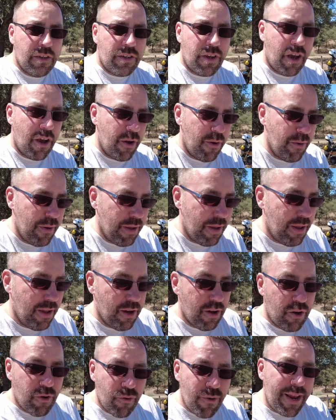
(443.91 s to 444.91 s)
So,
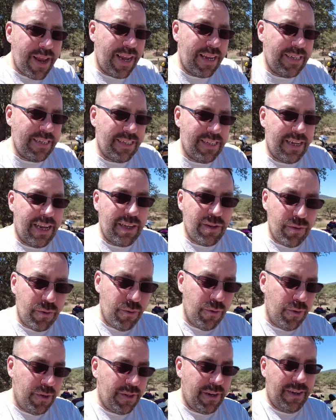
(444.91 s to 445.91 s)
Chris has
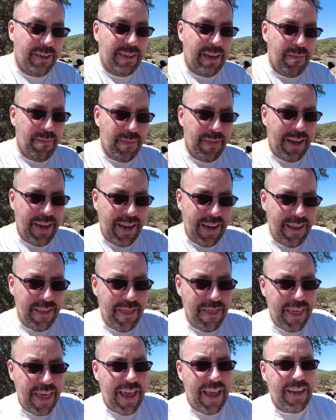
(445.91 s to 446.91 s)
also sent me
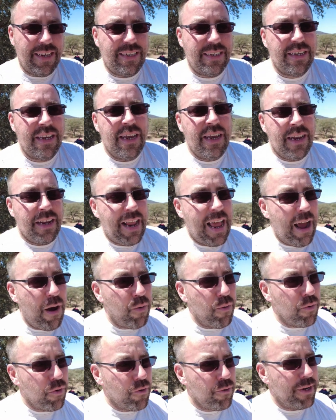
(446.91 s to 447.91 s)
this.
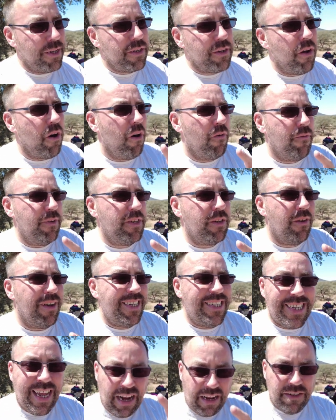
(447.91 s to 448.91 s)
Now, Chris Goff is
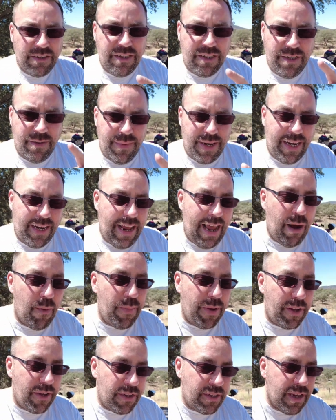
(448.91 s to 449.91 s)
like Santa to me now
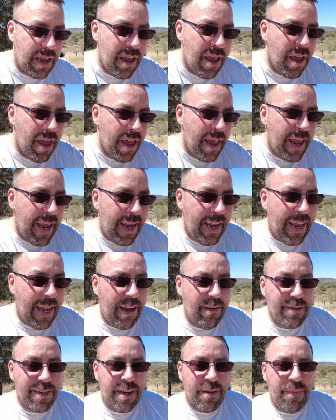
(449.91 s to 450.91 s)
because he
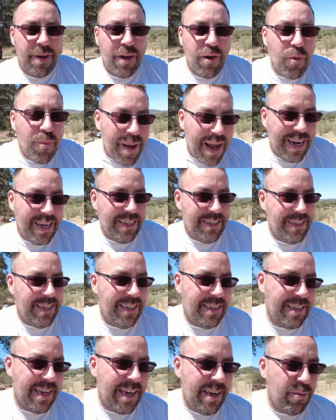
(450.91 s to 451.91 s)
keeps sending me little
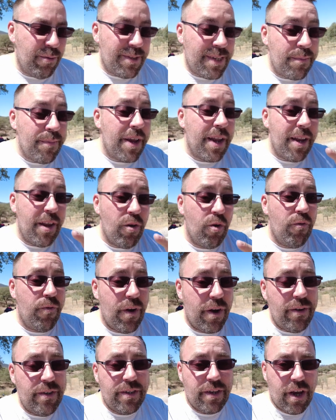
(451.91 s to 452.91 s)
packages and he will send me a little
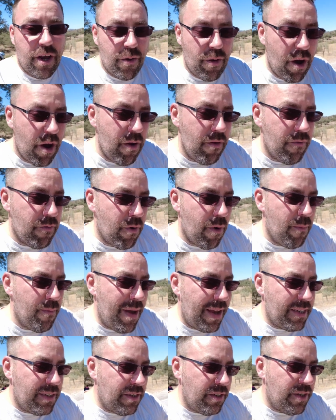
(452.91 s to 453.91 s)
photo over on
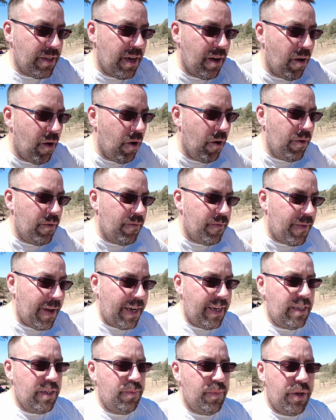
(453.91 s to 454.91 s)
Messenger on
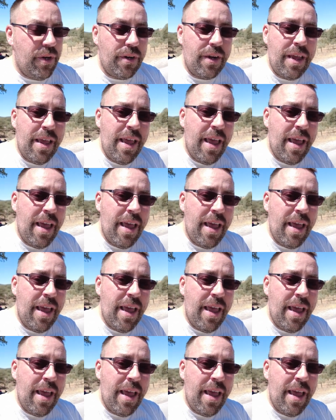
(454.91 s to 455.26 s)
Facebook